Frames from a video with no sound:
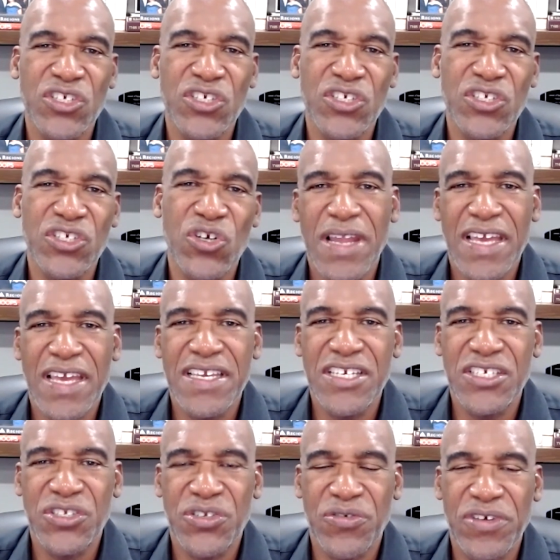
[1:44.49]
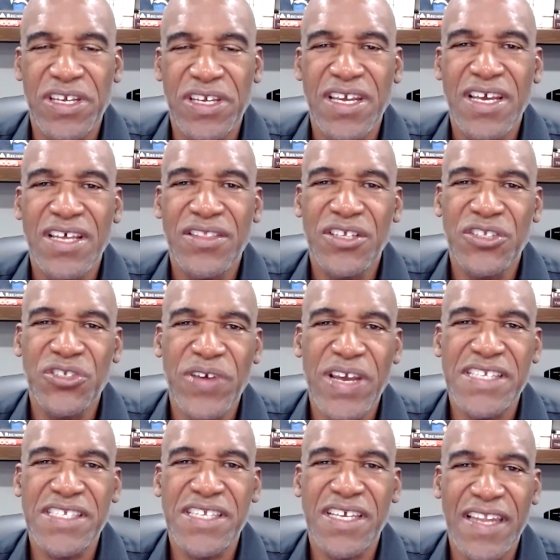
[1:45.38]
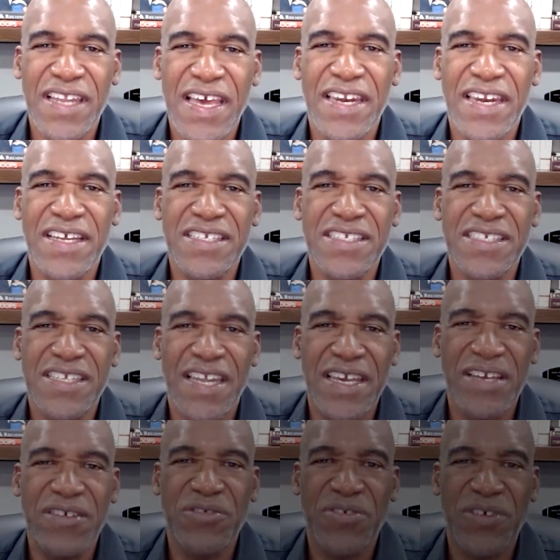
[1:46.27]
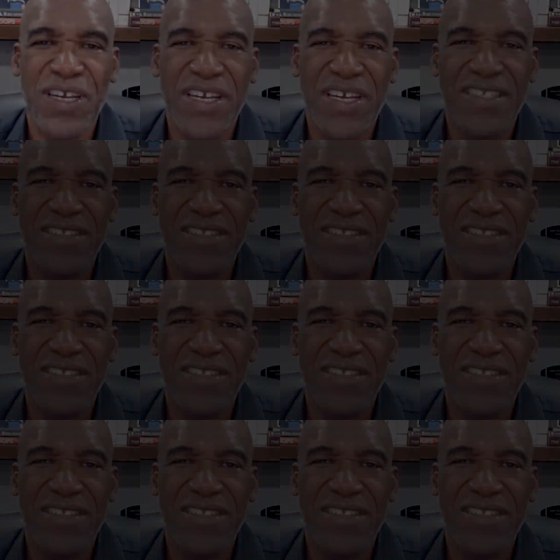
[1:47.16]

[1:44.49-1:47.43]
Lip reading: in Black History, the Transatlantic Slave Trade.